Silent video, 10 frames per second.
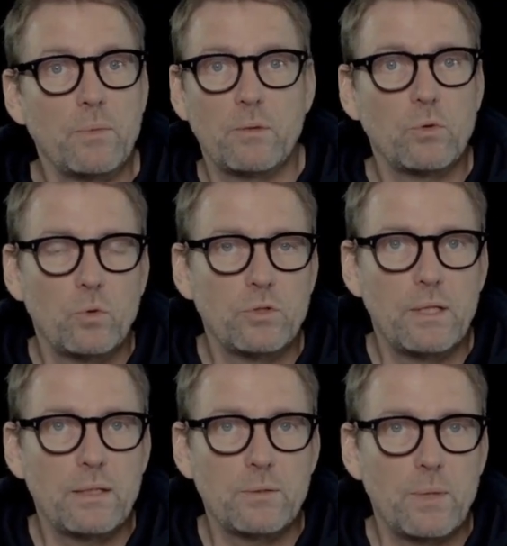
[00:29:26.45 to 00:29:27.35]
Of course,
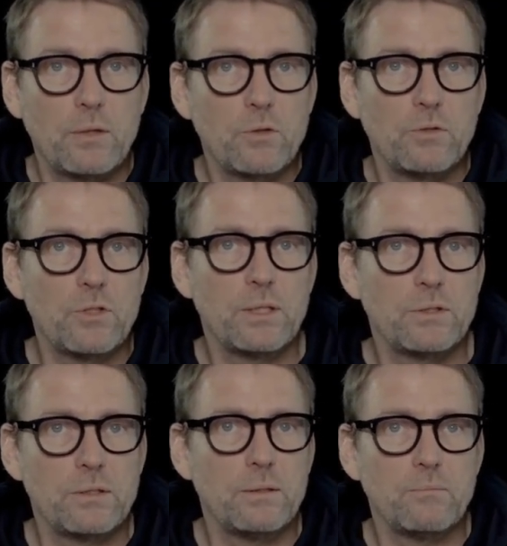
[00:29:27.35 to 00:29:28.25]
that's a matter of
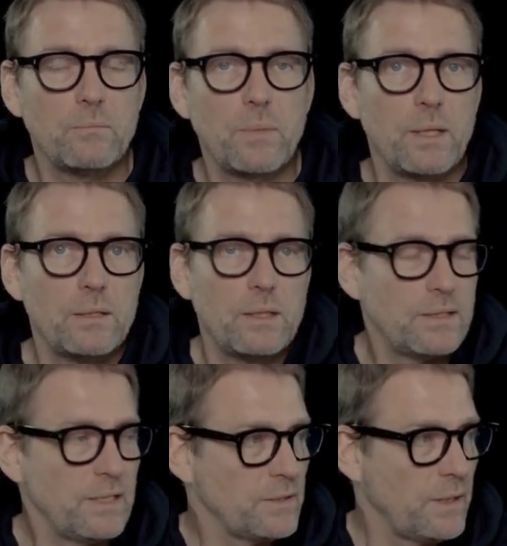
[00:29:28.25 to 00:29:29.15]
taste. But as I
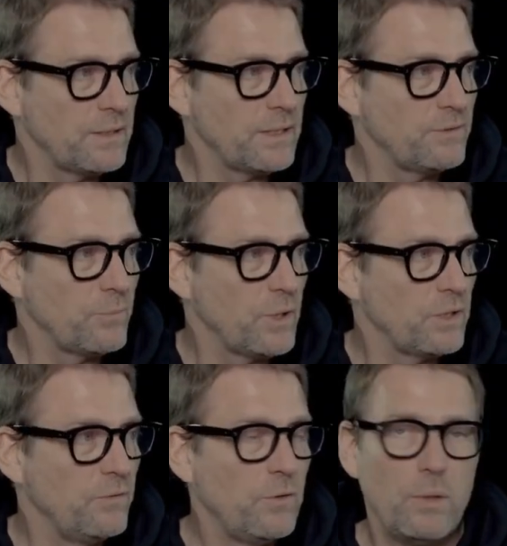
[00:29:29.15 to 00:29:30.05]
said, it hit the
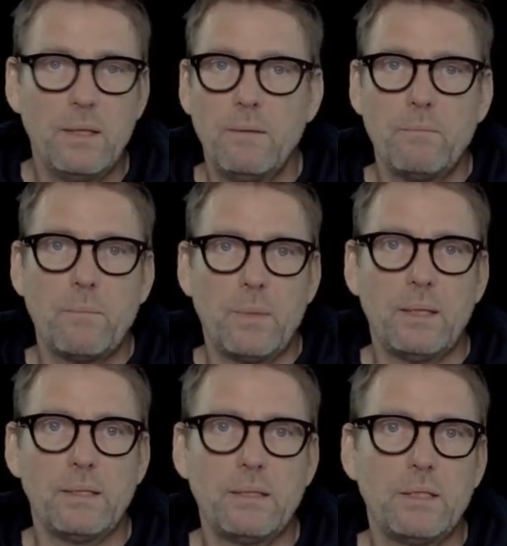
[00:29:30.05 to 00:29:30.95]
mark for me.
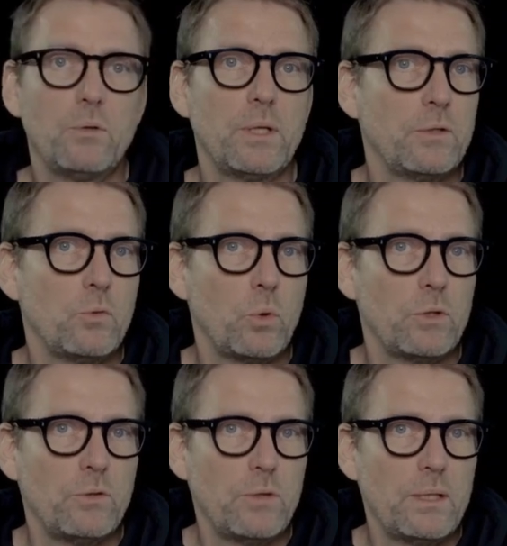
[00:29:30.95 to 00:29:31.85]
But it integrates
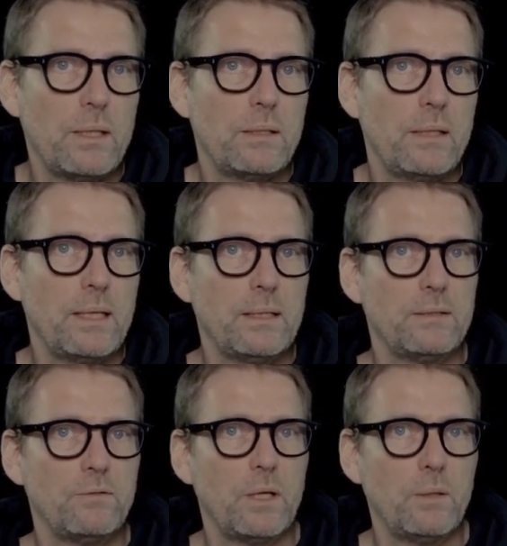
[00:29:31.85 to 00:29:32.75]
wonderfully into any
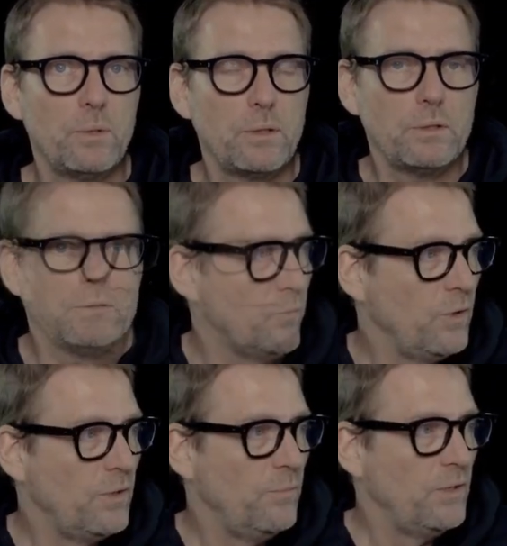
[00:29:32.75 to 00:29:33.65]
environment
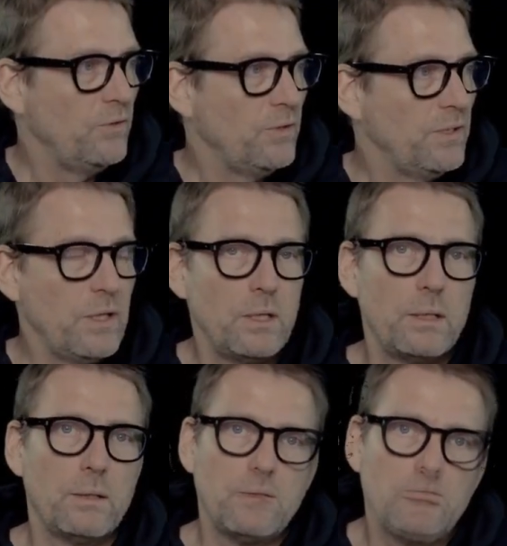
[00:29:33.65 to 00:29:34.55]
where a special
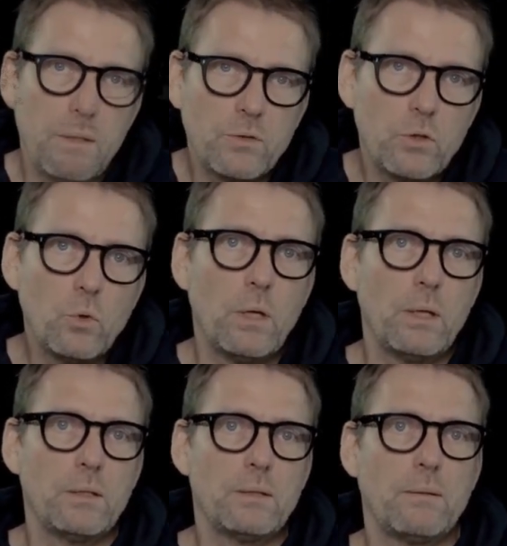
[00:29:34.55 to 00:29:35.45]
design is
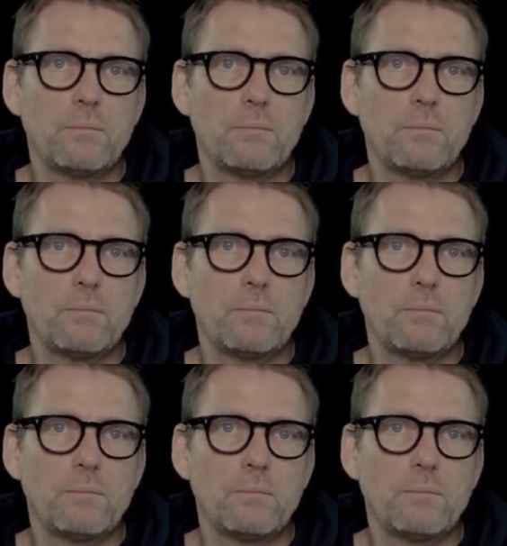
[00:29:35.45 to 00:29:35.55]
required.